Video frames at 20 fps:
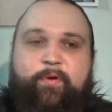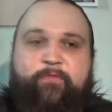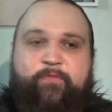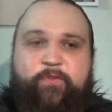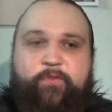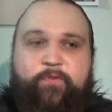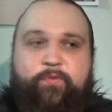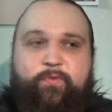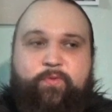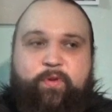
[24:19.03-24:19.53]
yeah,
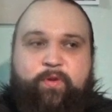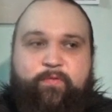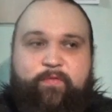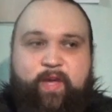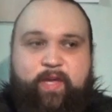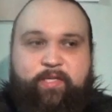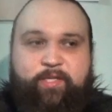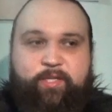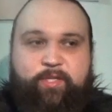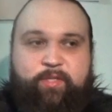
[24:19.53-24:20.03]
yeah, There
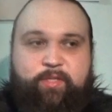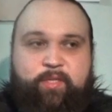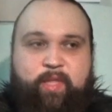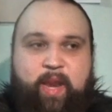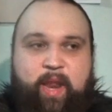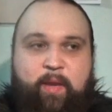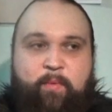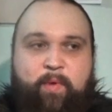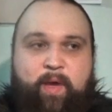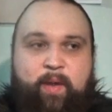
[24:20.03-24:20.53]
were a few
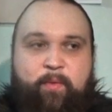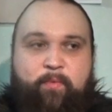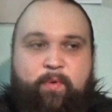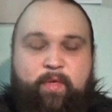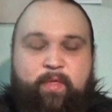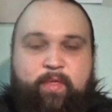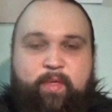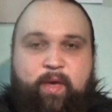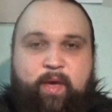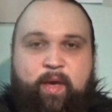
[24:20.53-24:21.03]

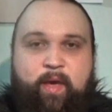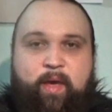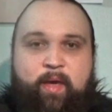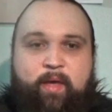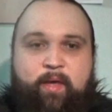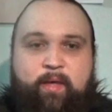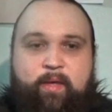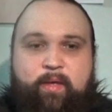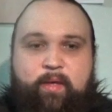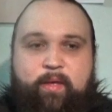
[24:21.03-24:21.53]
conventions that I
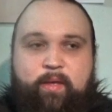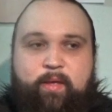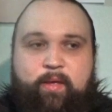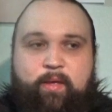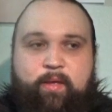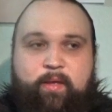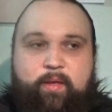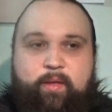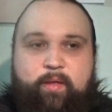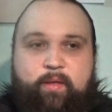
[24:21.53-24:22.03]
went with
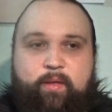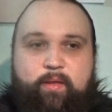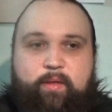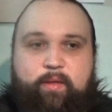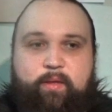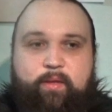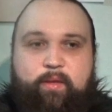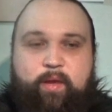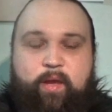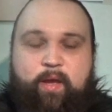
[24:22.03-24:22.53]
uh,
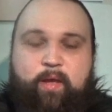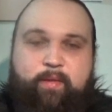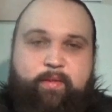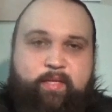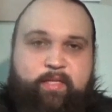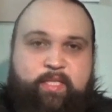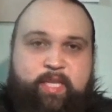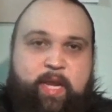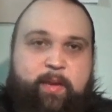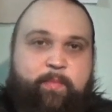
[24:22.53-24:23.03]

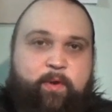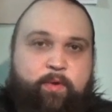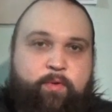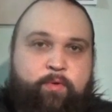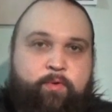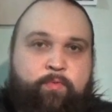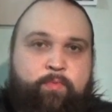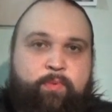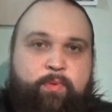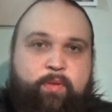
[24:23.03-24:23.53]

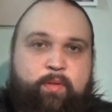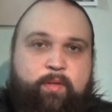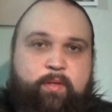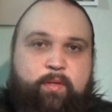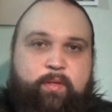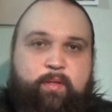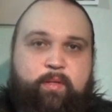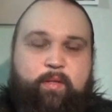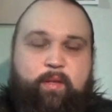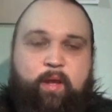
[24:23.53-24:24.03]
uh, the
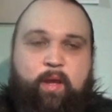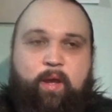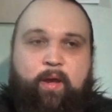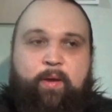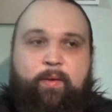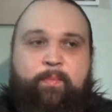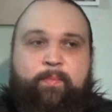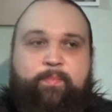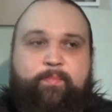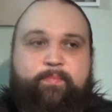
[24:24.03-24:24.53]
Saber group.
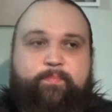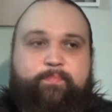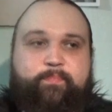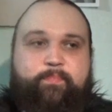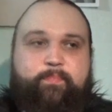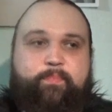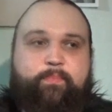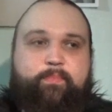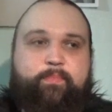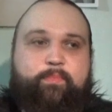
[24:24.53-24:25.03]

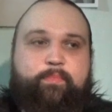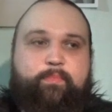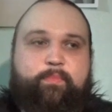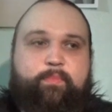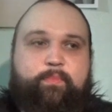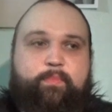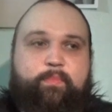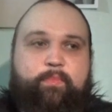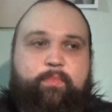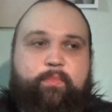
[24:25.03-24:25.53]
Mm-hmm. Um,
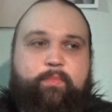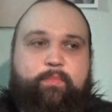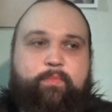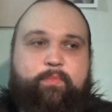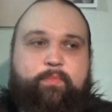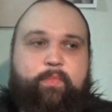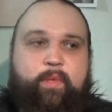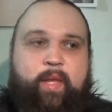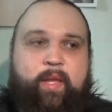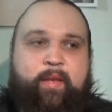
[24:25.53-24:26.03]

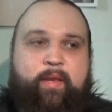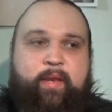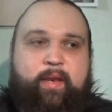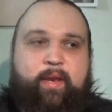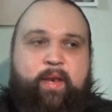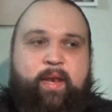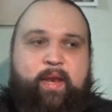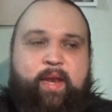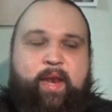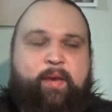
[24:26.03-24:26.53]

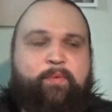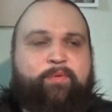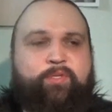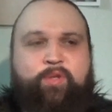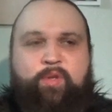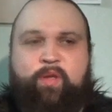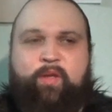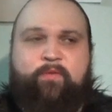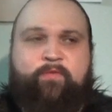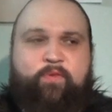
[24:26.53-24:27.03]

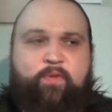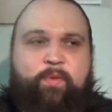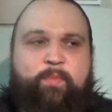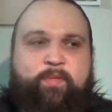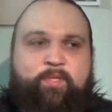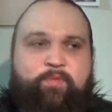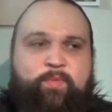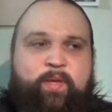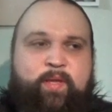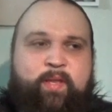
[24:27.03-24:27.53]
and th-
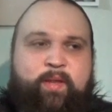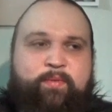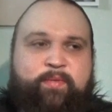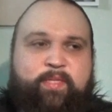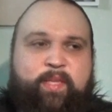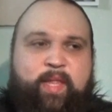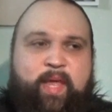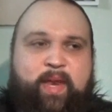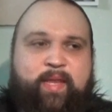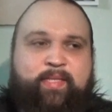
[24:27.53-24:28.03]
that was only a
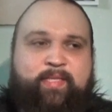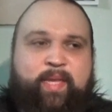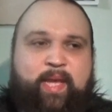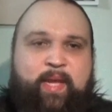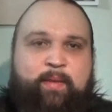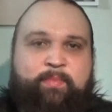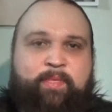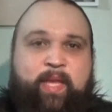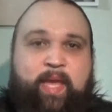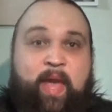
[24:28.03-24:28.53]
few in
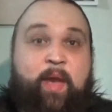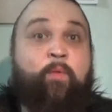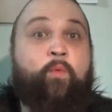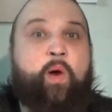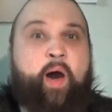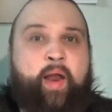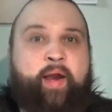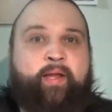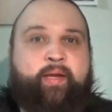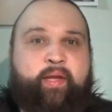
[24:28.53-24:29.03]
between. There was a lot
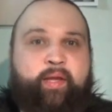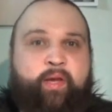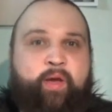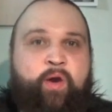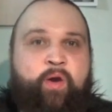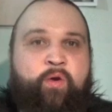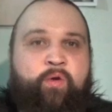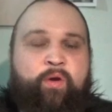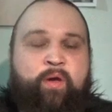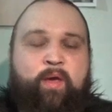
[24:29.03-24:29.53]
of times like
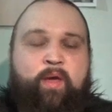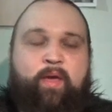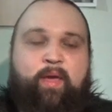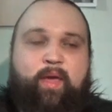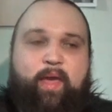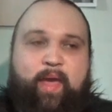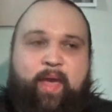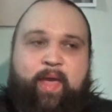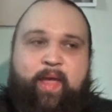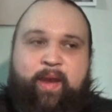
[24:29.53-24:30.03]
I wanted
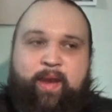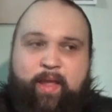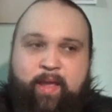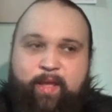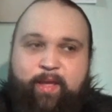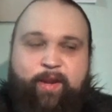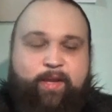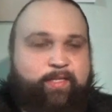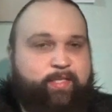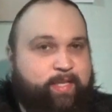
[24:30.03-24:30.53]
to go,
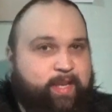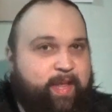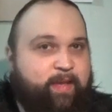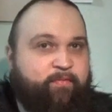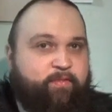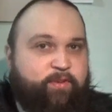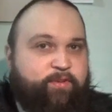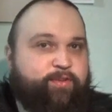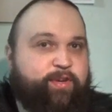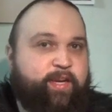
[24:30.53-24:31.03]
yeah.
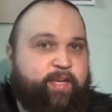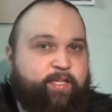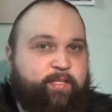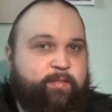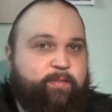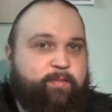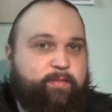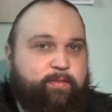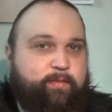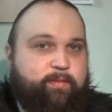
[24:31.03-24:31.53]
and you know, I
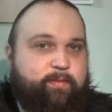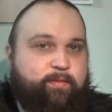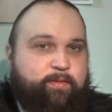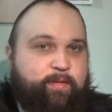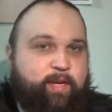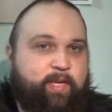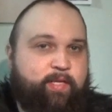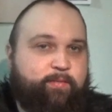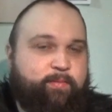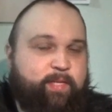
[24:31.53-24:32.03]
didn't have the
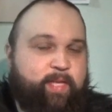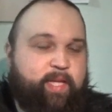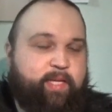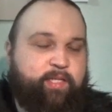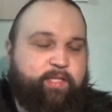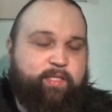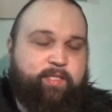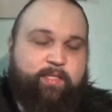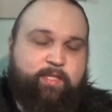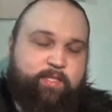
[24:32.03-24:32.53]
trans
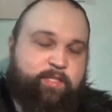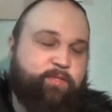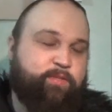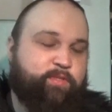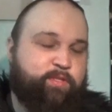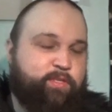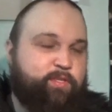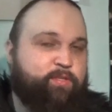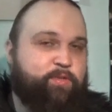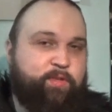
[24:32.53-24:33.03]

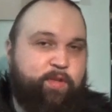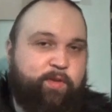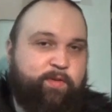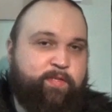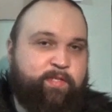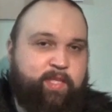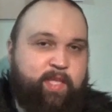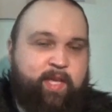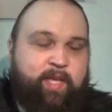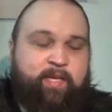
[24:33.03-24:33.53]
transportation
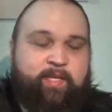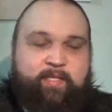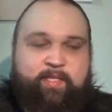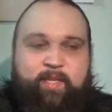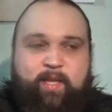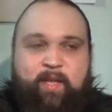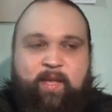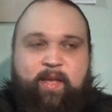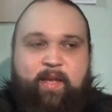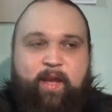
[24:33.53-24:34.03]
to, to
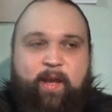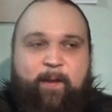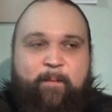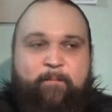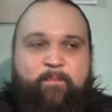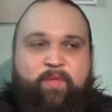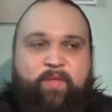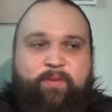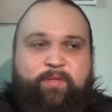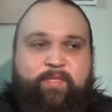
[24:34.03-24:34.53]
do those
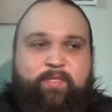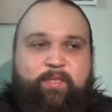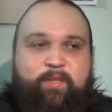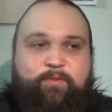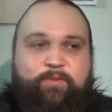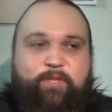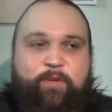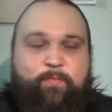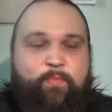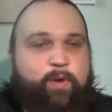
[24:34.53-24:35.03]
things.
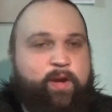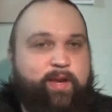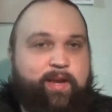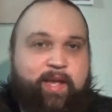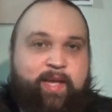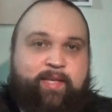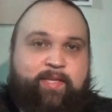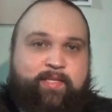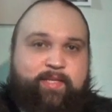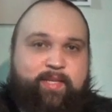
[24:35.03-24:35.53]
Um,
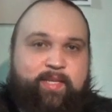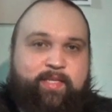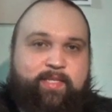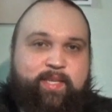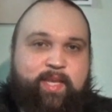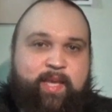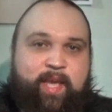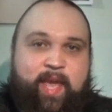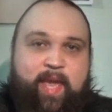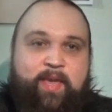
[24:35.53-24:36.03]
those those are
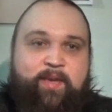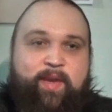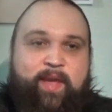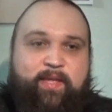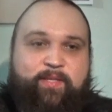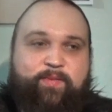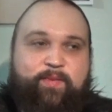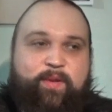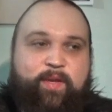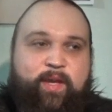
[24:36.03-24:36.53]
pretty
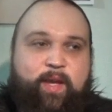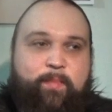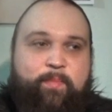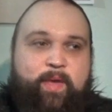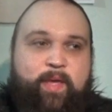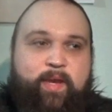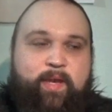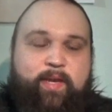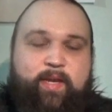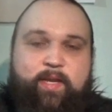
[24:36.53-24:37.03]
nice. It's like, hey,
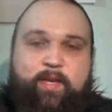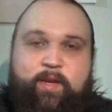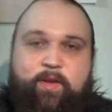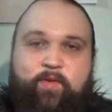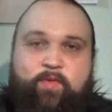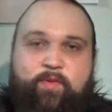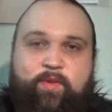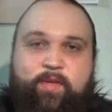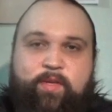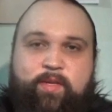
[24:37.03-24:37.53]
you guys want to
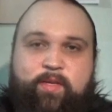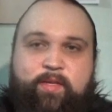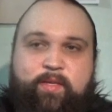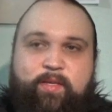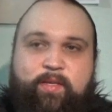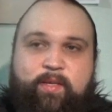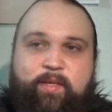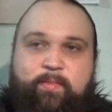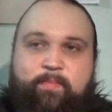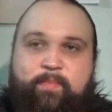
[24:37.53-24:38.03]
come in and
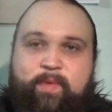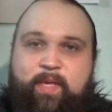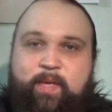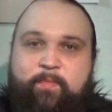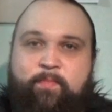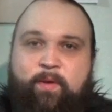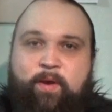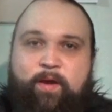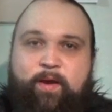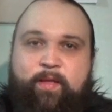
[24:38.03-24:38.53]
you know
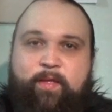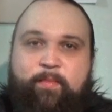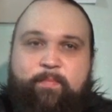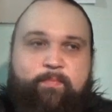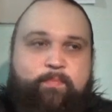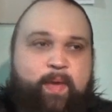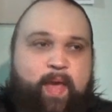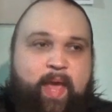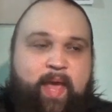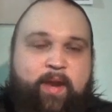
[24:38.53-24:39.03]
you you
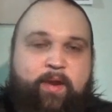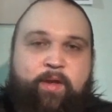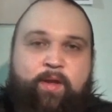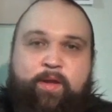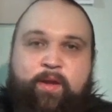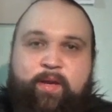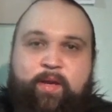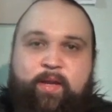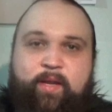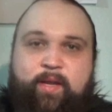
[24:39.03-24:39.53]
be part
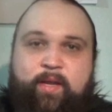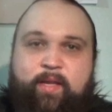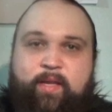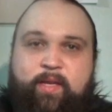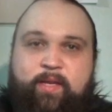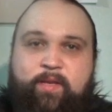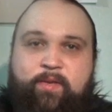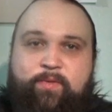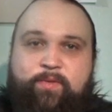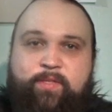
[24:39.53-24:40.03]
of the
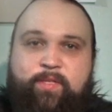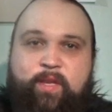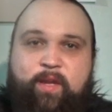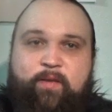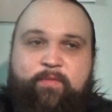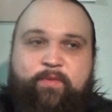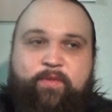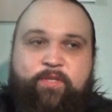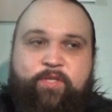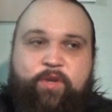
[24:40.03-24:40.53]
panel and you
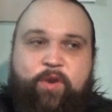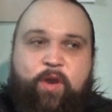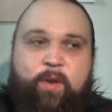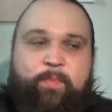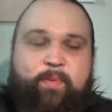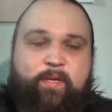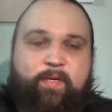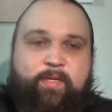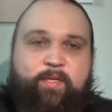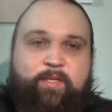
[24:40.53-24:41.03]
you do
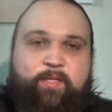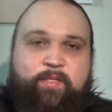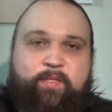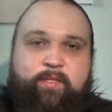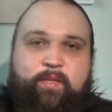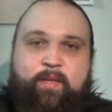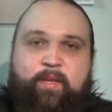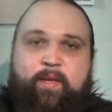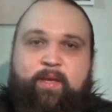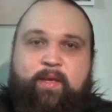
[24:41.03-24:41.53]
stuff,
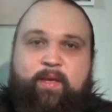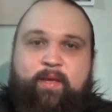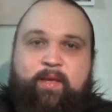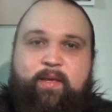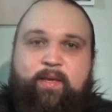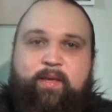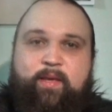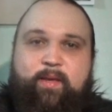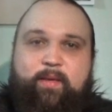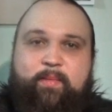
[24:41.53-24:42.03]
show mm-hmm. up and
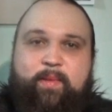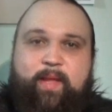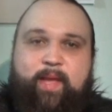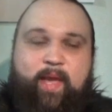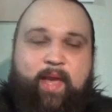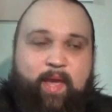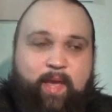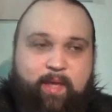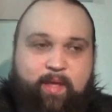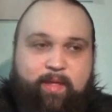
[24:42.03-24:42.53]
just
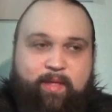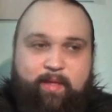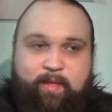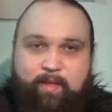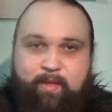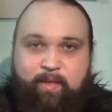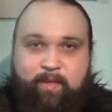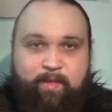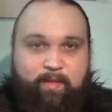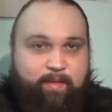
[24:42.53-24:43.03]

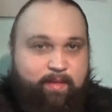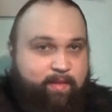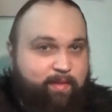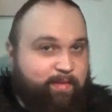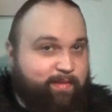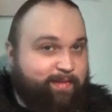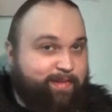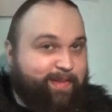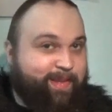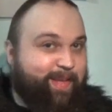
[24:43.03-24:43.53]
like, hey,
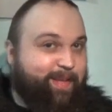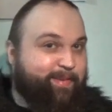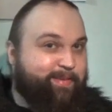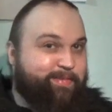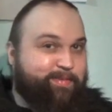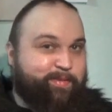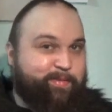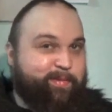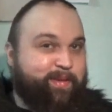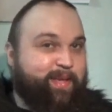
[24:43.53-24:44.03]

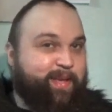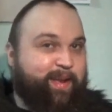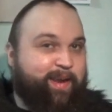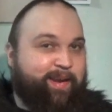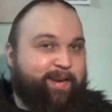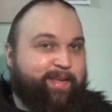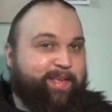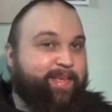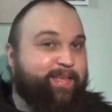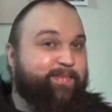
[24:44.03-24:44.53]
with
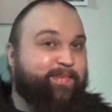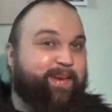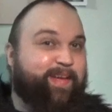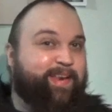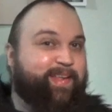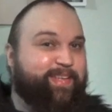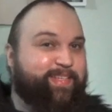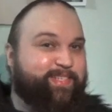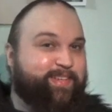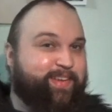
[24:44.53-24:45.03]
how cool
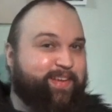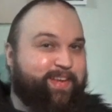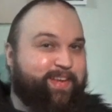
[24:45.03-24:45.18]
we are.